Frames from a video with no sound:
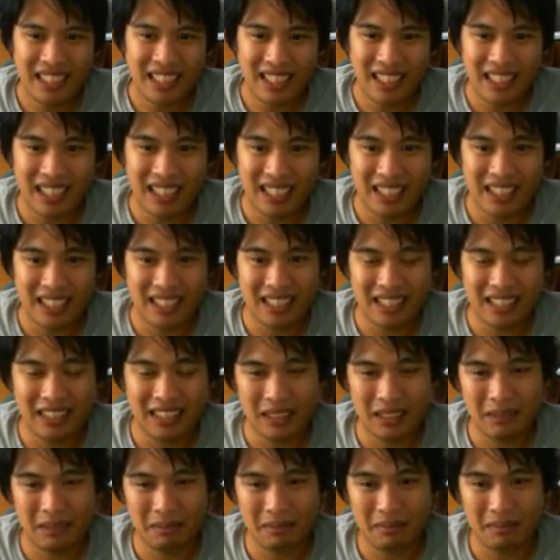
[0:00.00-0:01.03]

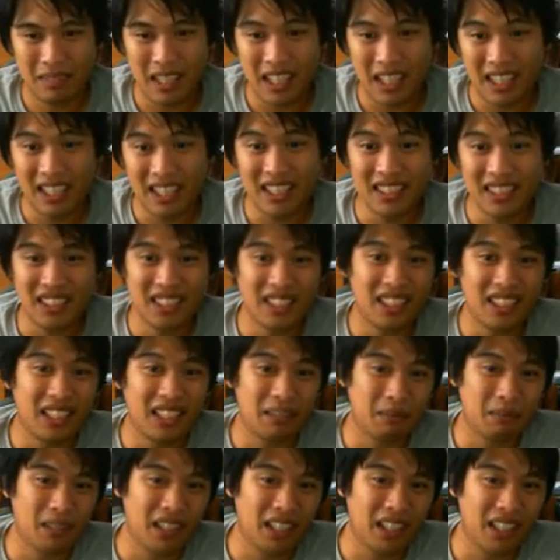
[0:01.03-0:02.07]
I actually
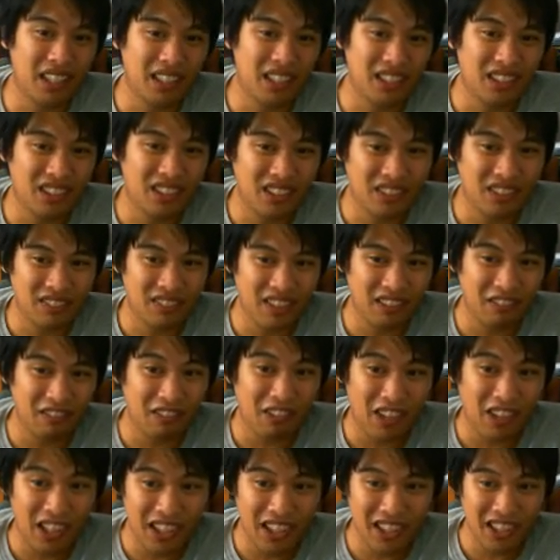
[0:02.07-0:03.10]
thought Milana Dudova
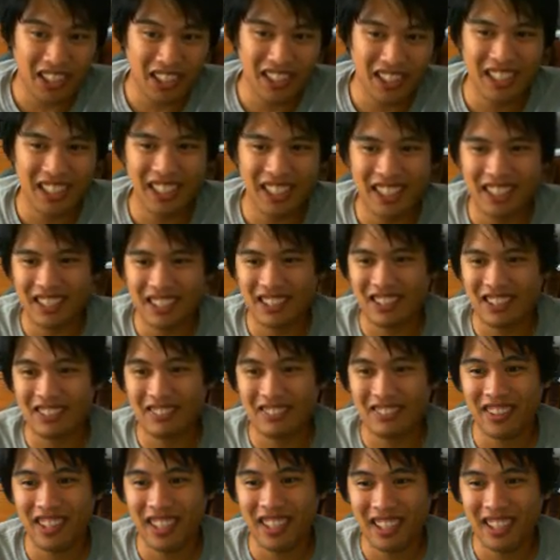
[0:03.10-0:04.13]
won her
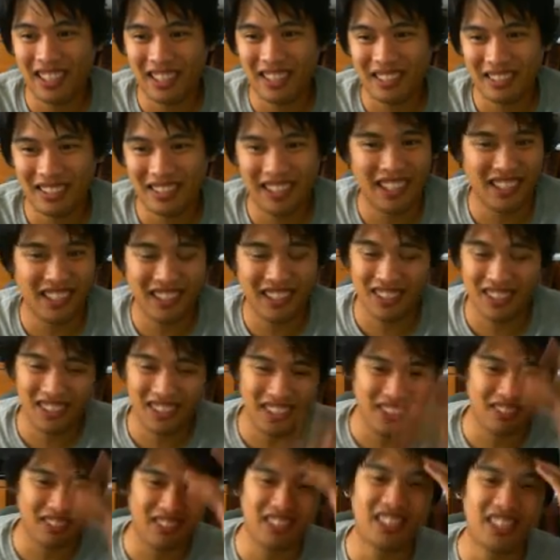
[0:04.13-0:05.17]
fight, not
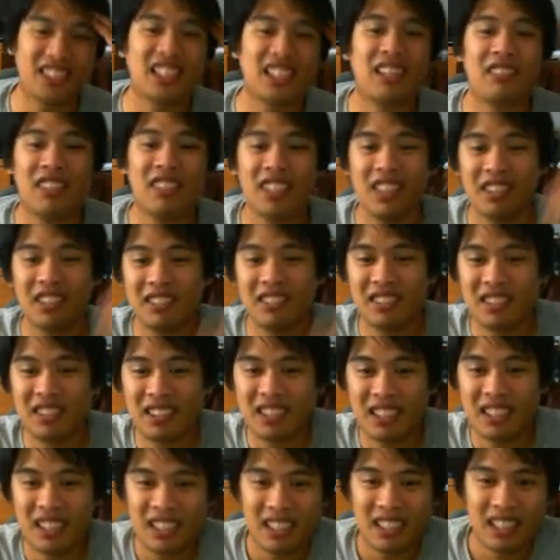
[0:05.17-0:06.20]
30-27 though.
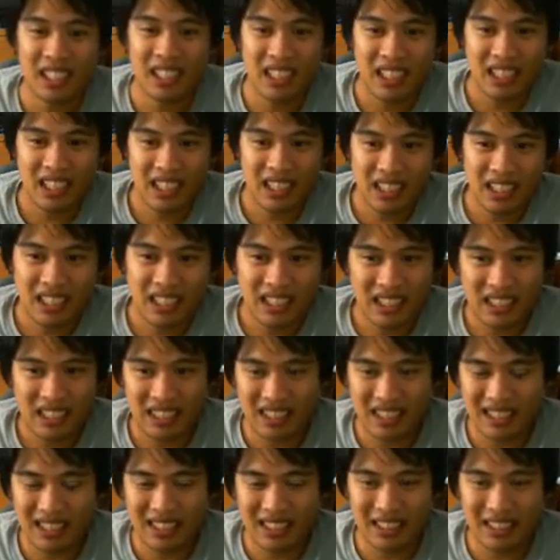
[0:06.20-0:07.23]

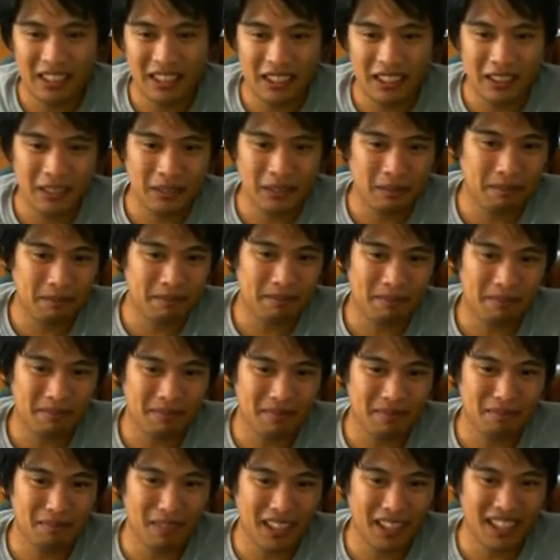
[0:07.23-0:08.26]
But
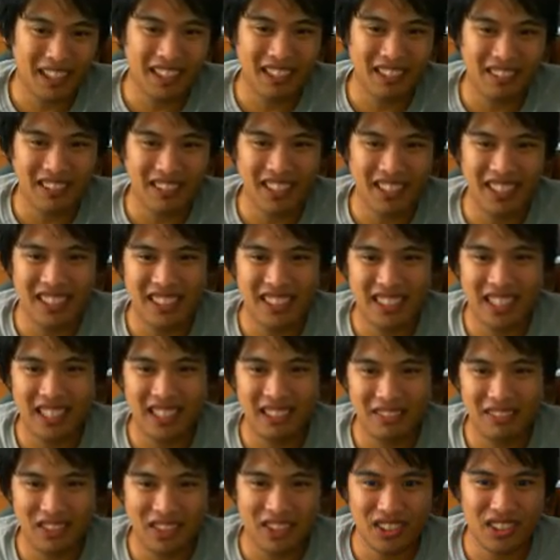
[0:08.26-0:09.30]
otherwise, yeah,
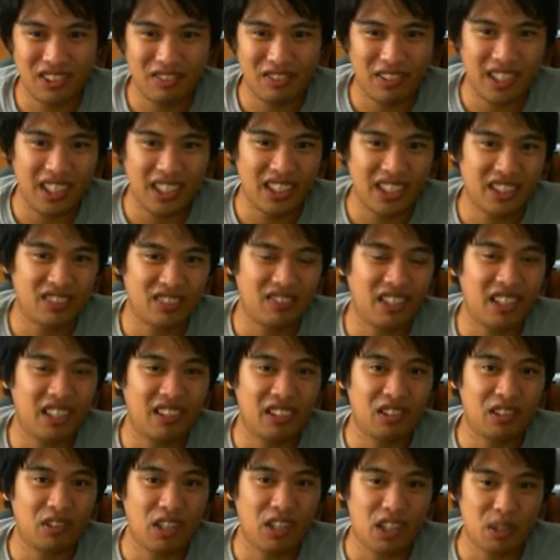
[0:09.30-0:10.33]
the first two fights,
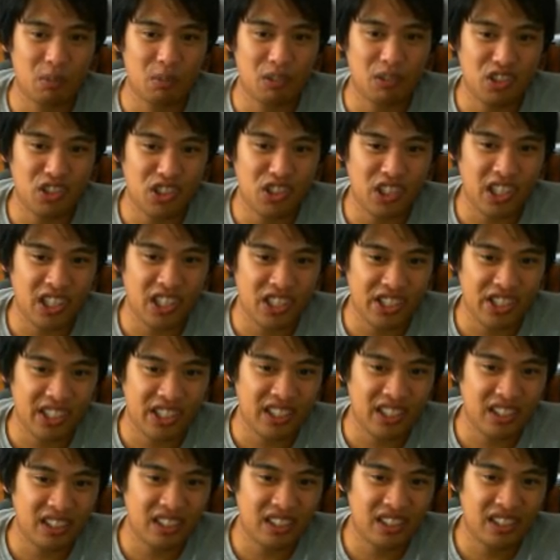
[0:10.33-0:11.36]
very questionable
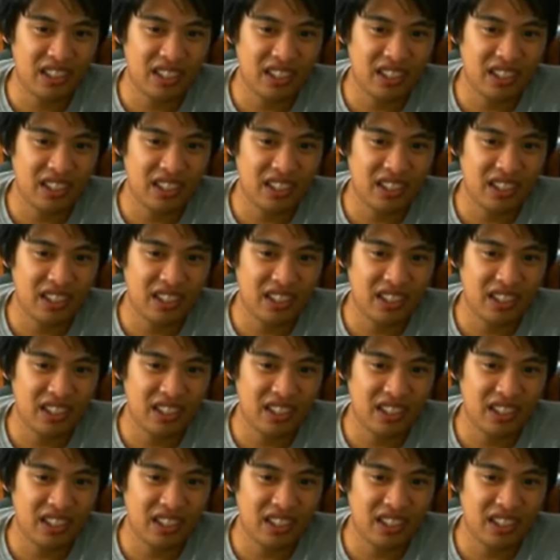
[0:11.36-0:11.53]
judging.